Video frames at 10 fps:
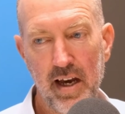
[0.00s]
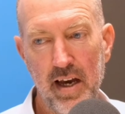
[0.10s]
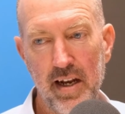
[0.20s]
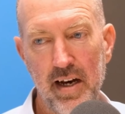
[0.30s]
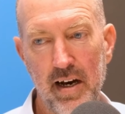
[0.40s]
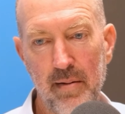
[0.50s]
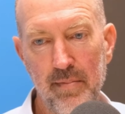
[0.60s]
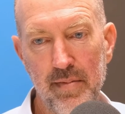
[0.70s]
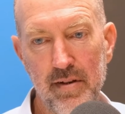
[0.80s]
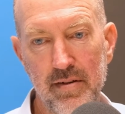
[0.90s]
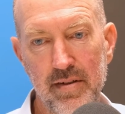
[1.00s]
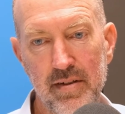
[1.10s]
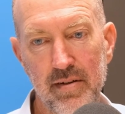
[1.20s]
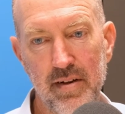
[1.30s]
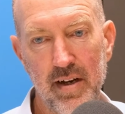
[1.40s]
And
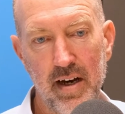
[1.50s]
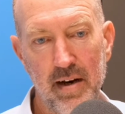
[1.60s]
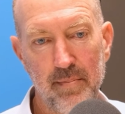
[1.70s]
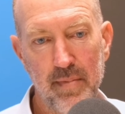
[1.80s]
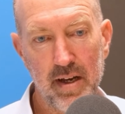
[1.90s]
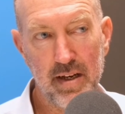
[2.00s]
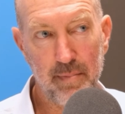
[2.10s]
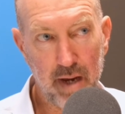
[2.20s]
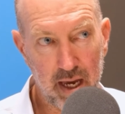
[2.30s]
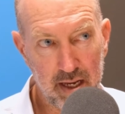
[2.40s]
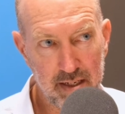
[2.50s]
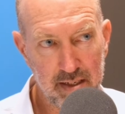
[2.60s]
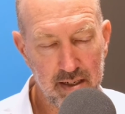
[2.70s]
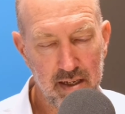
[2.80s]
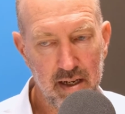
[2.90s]
there's a
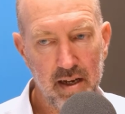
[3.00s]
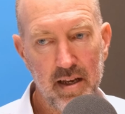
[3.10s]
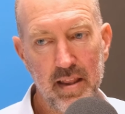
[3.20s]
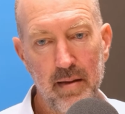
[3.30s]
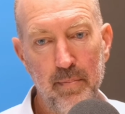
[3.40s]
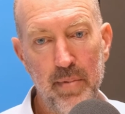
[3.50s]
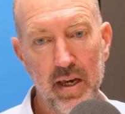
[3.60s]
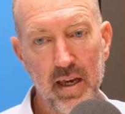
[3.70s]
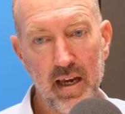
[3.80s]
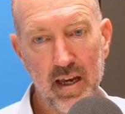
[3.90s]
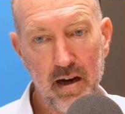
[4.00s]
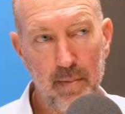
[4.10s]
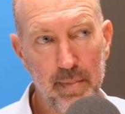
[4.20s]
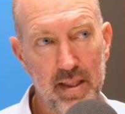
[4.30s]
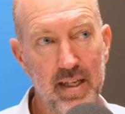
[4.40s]
demand. The big
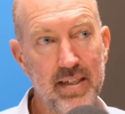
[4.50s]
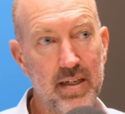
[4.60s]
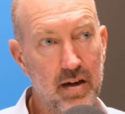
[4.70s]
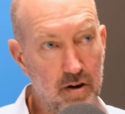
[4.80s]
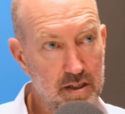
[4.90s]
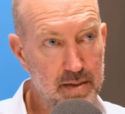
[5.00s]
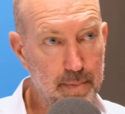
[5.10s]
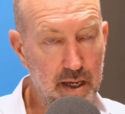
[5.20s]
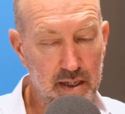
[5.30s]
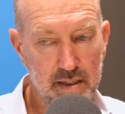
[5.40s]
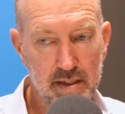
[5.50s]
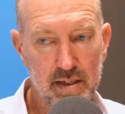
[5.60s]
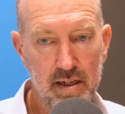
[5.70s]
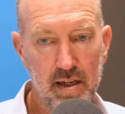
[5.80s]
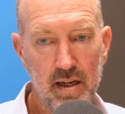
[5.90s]
incumbent that's in our
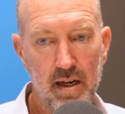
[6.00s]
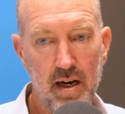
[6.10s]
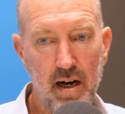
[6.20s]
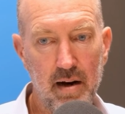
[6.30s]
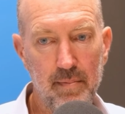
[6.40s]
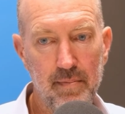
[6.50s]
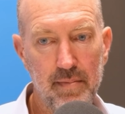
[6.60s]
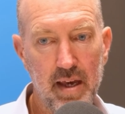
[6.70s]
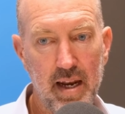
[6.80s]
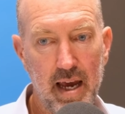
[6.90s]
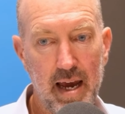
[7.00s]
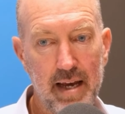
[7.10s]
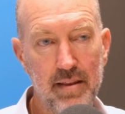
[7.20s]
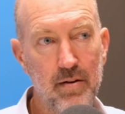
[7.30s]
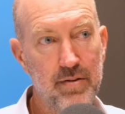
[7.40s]
space that
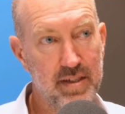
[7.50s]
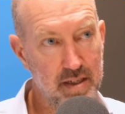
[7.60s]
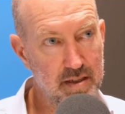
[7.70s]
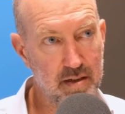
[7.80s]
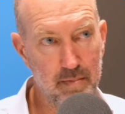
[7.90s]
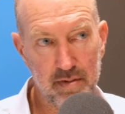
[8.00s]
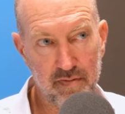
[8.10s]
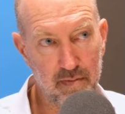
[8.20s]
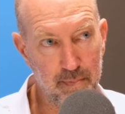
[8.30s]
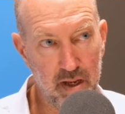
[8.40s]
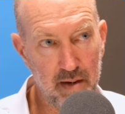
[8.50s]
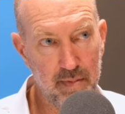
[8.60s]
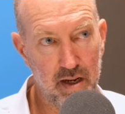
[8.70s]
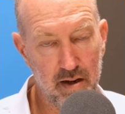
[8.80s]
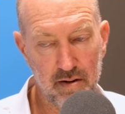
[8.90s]
had those systems for many,
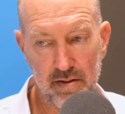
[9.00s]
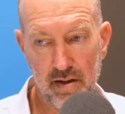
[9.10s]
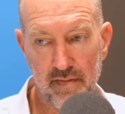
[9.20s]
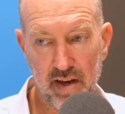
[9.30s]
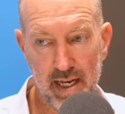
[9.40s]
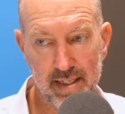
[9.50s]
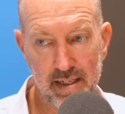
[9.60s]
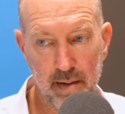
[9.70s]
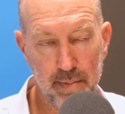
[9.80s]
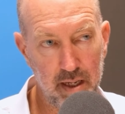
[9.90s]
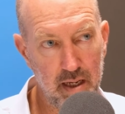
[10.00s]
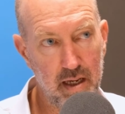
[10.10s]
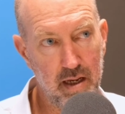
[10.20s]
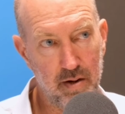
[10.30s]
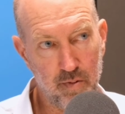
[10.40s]
many years, you have SAP
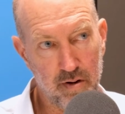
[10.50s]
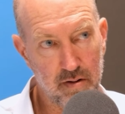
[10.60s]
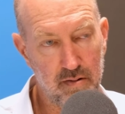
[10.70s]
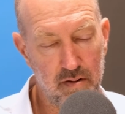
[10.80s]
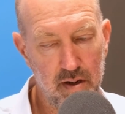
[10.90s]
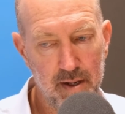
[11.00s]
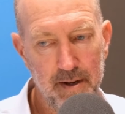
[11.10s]
and Oracle.